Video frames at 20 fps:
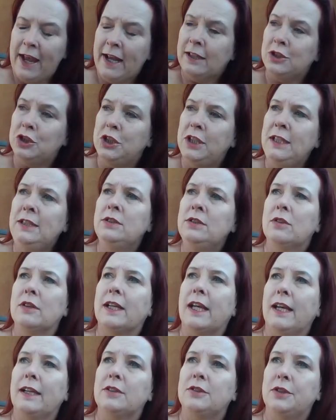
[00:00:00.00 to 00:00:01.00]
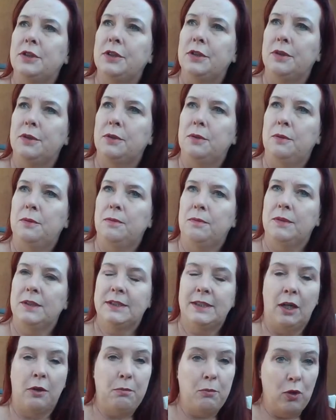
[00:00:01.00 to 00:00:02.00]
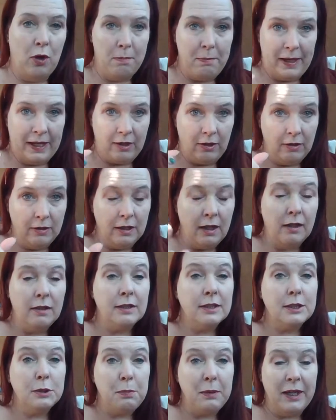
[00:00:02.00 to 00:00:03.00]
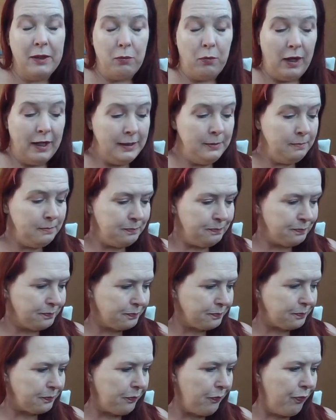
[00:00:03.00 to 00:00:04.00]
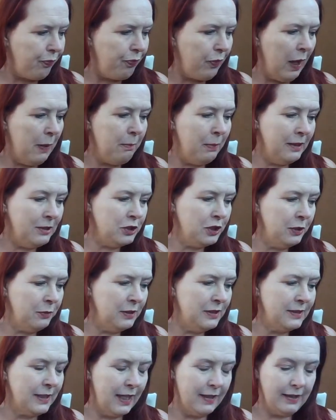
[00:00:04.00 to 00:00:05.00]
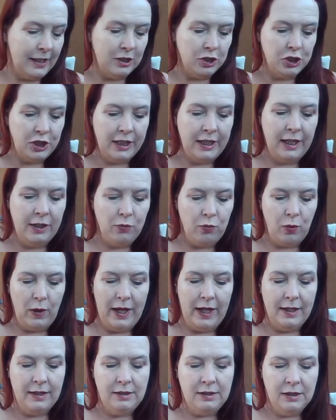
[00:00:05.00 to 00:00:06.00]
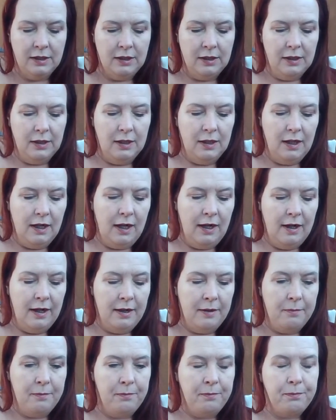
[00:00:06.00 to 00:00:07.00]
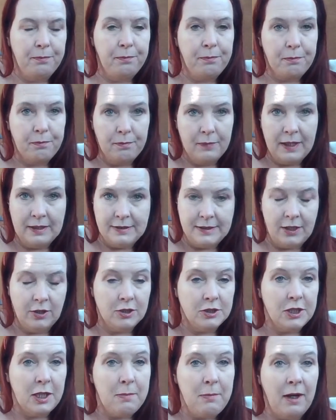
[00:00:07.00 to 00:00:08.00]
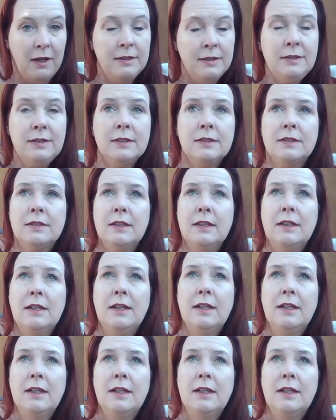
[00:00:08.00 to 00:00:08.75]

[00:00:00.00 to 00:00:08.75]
and she's looking to sell more and better, and I'll explain why. But she was saying that she had read um, Sarah J. Maas